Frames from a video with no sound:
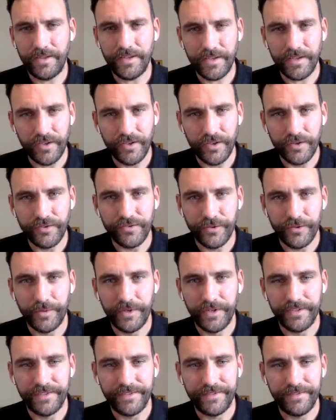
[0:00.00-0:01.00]
I think you used the
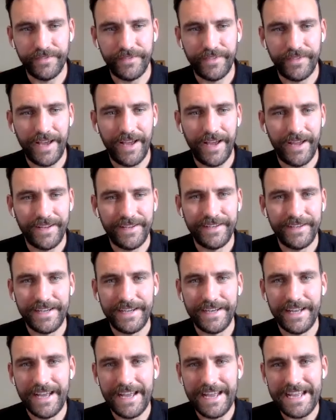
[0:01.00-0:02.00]
word there,
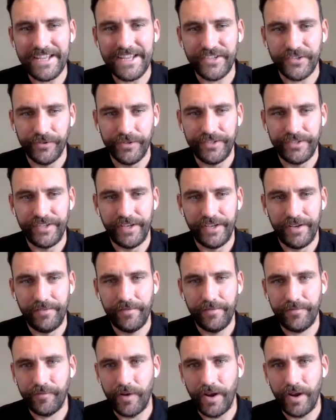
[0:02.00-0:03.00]
Nina,
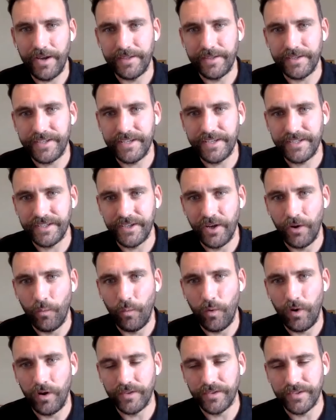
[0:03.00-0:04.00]
iterative, right? This isn't a
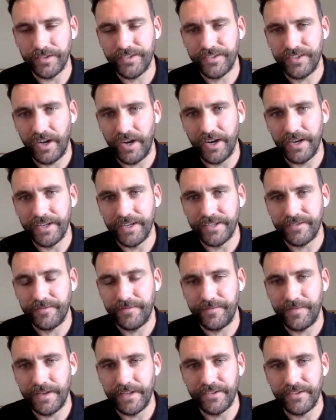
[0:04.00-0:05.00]
one
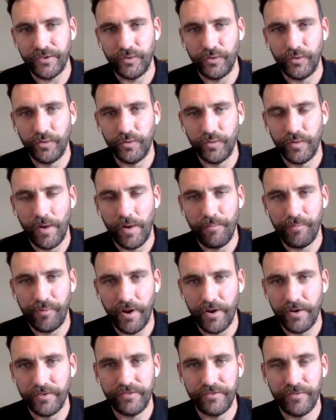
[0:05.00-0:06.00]
size fits all
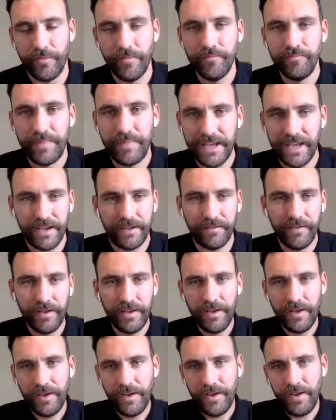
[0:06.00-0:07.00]
approach, be it
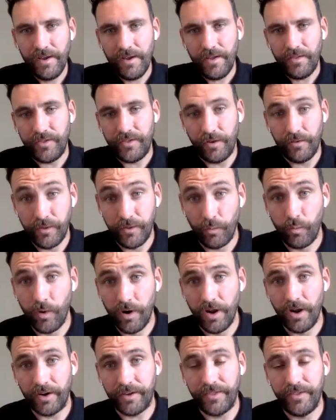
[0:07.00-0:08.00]
the
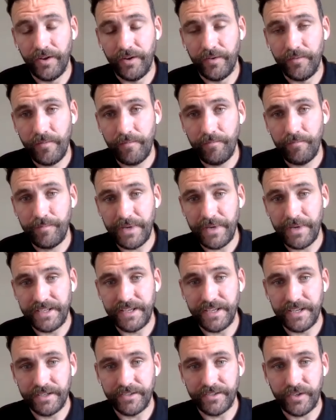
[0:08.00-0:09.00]
work that
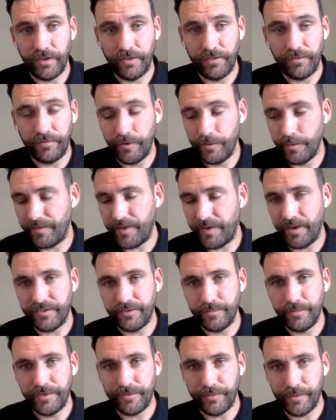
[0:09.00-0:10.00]
BT has gone through with
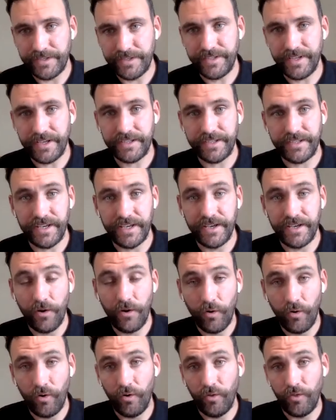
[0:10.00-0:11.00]
Customer 360
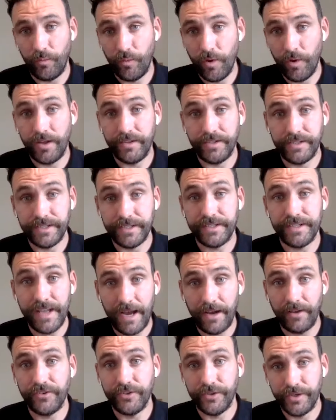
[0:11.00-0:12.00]
or the work that it's
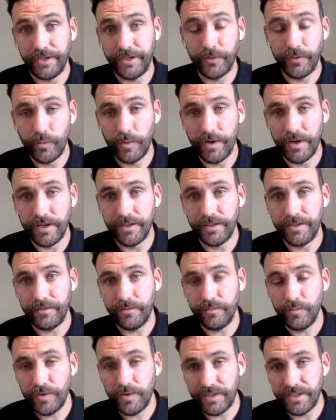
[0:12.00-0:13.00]
now doing with
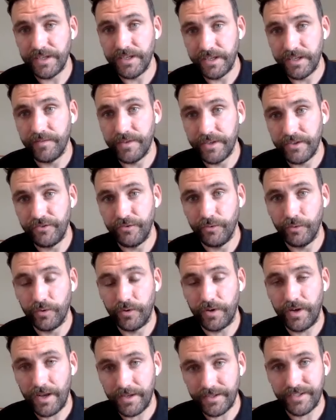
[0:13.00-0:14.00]

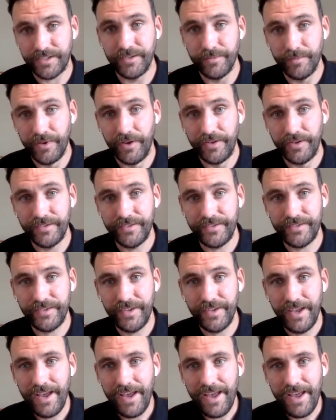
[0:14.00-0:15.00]
individual
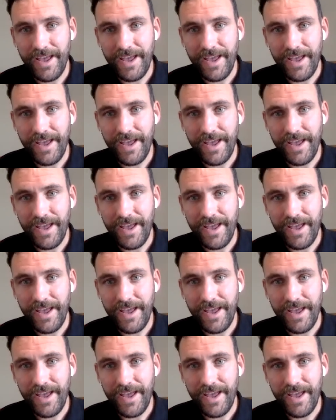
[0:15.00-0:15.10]
customers,